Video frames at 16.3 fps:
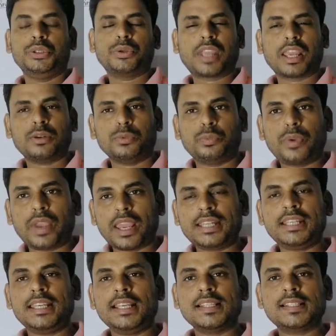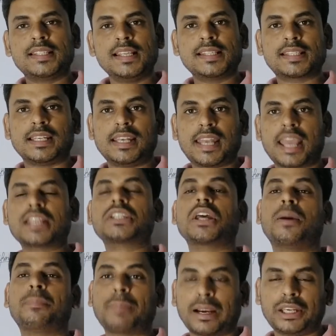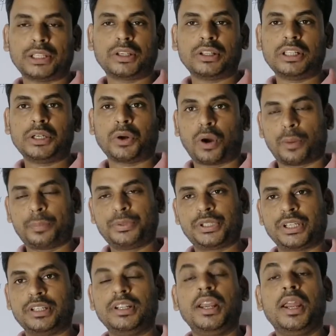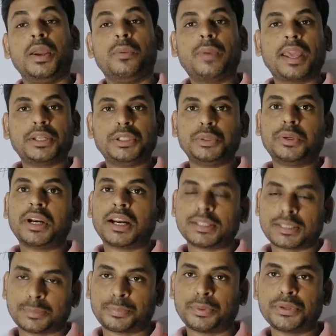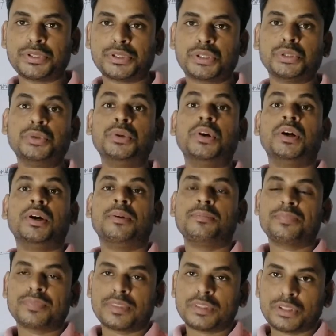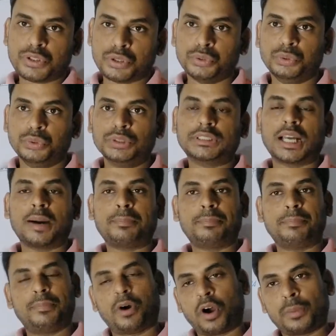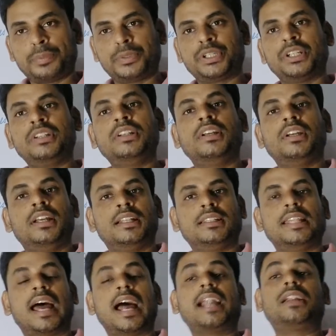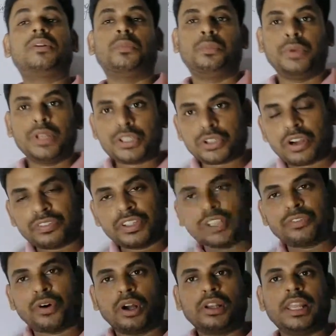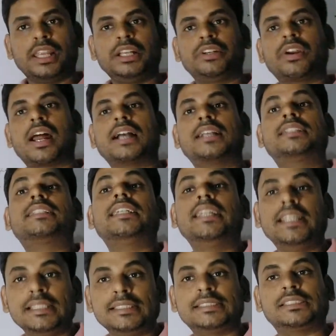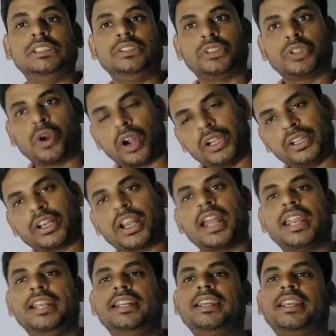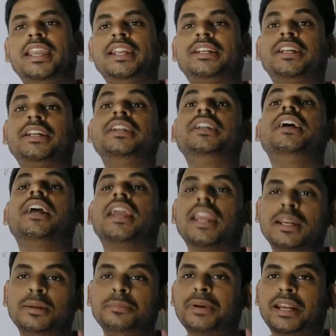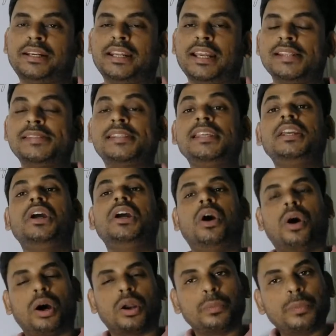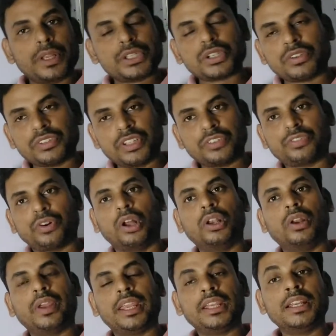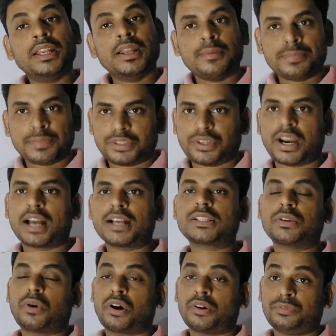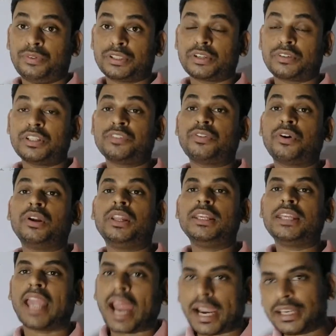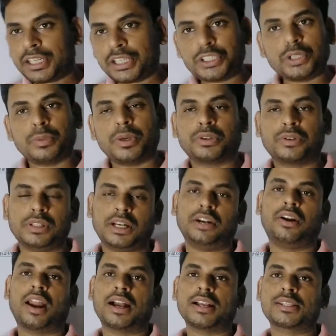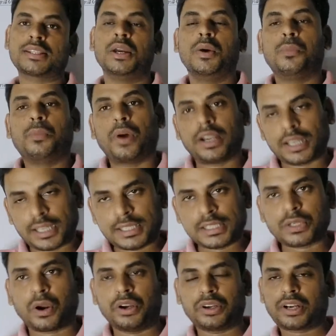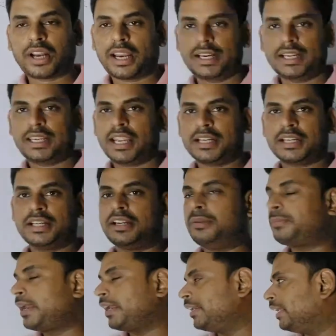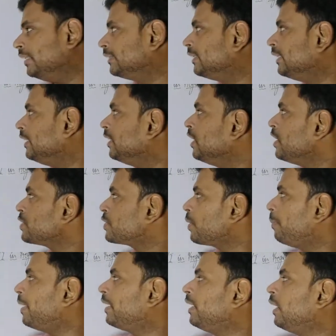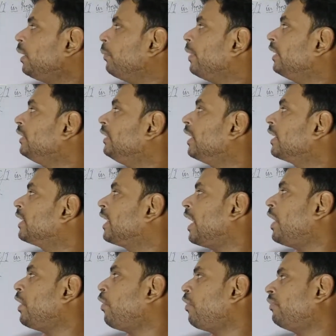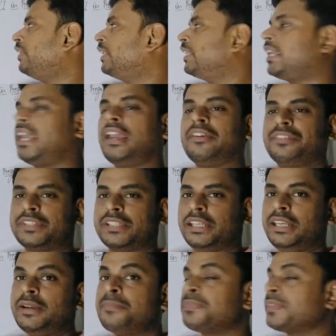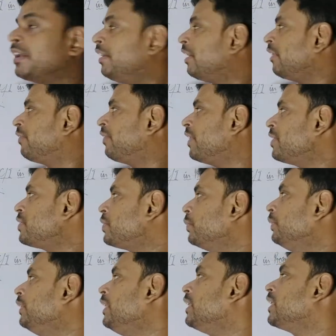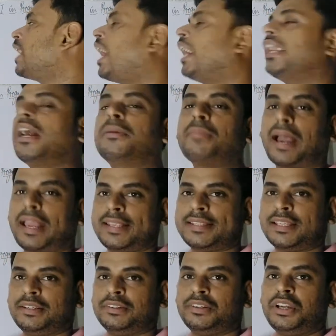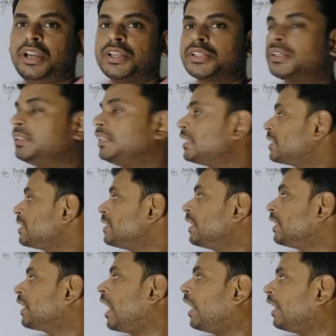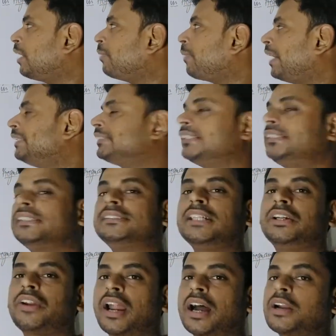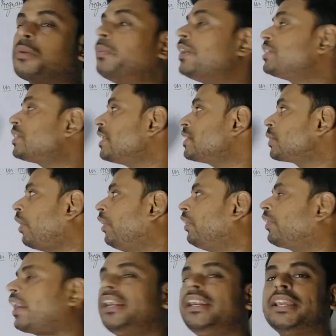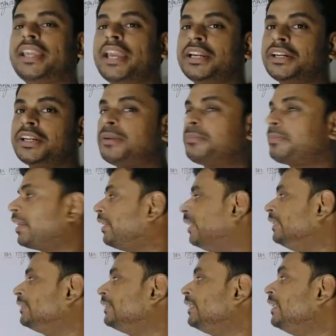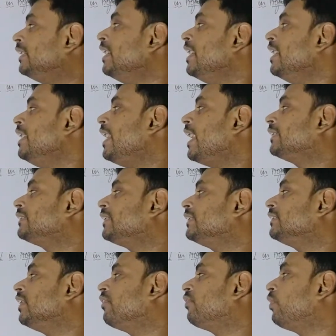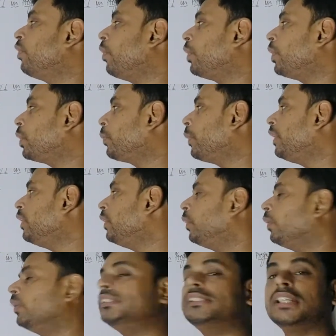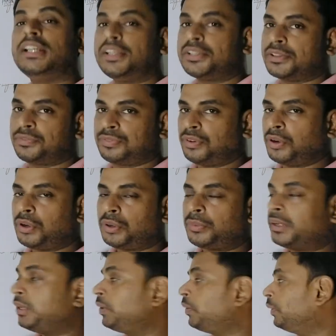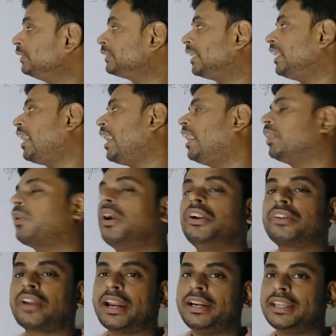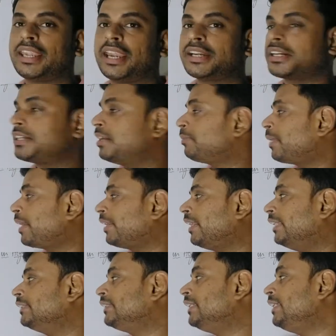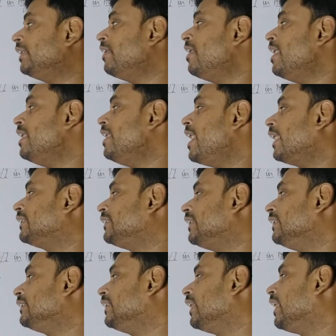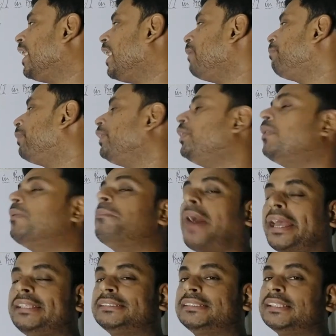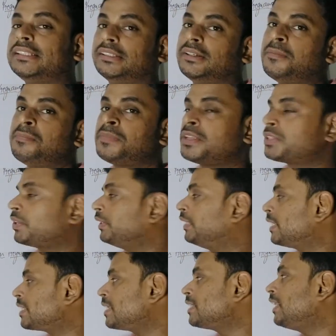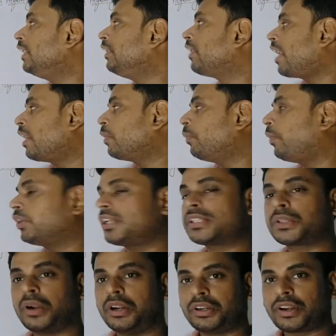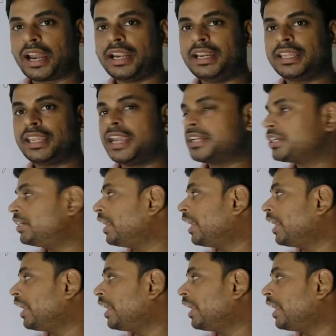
you can very easily select a particular option where you are supposed to choose a option that which of the following drugs is contraindicated in pregnancy, or which of the following drugs, or which of the following anti-tubercular drugs, what is contraindicated in pregnancy. So beginning with the K of the KFC refers to the kanamycin. So this is the kanamycin is the drug which is contraindicated in pregnancy. Next is the fluoroquinolones. So fluoroquinolones, they are contraindicated in pregnancy. Next is the capreomycin. So this is the drug what is contraindicated